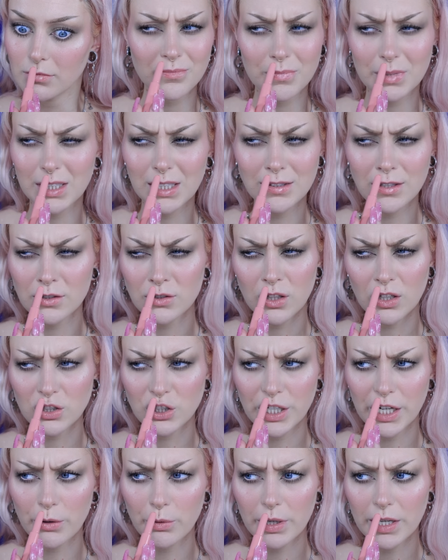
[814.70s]
This is not
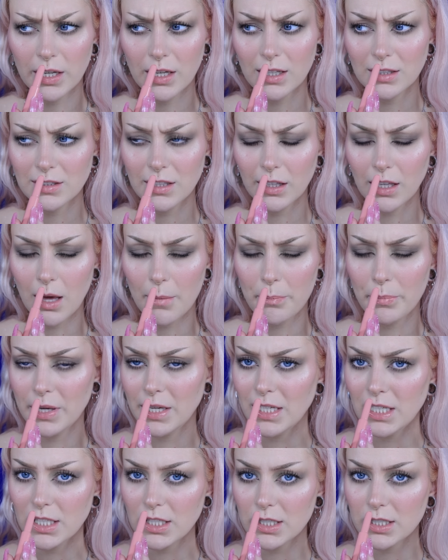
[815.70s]
cherry. It's like a
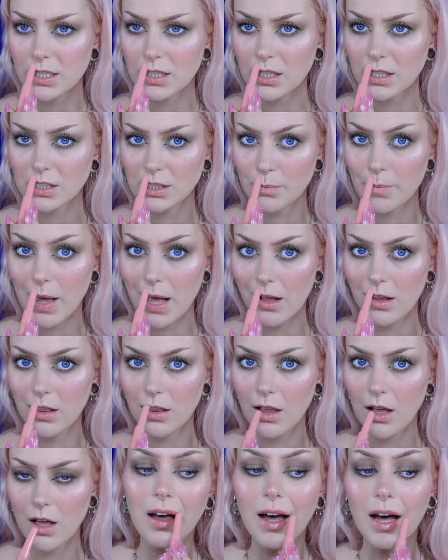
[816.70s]
peach
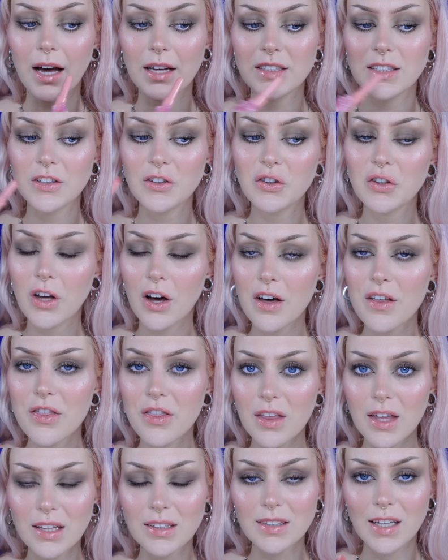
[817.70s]
smell. I did not
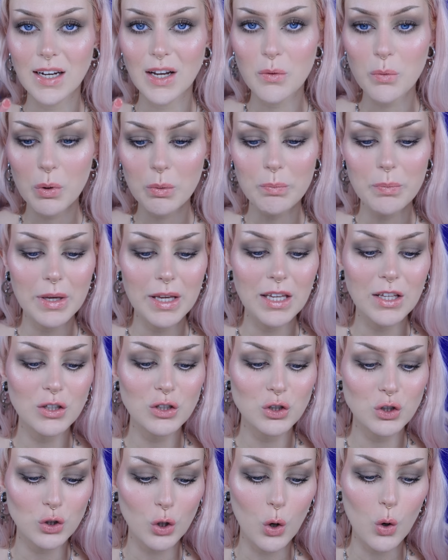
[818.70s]
think that it would be
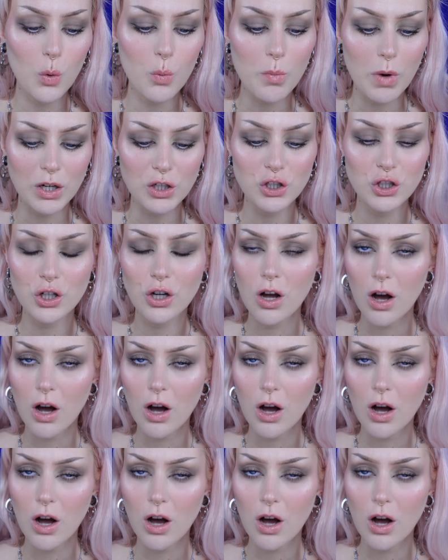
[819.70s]
so much